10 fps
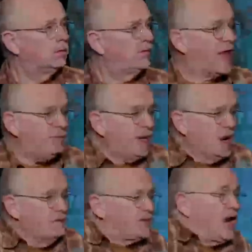That
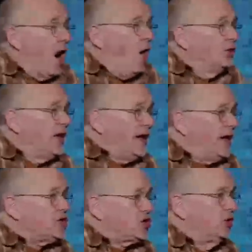becomes the only
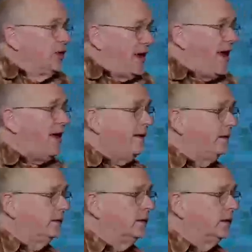issue at hand.
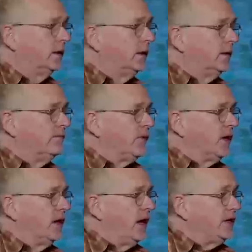
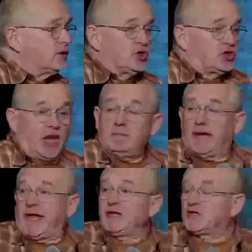And so she
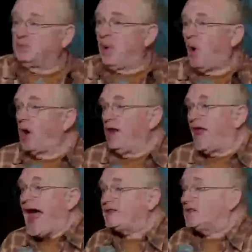begins to pour, and
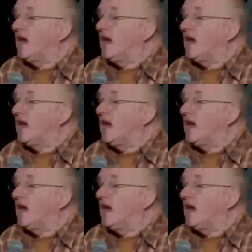that's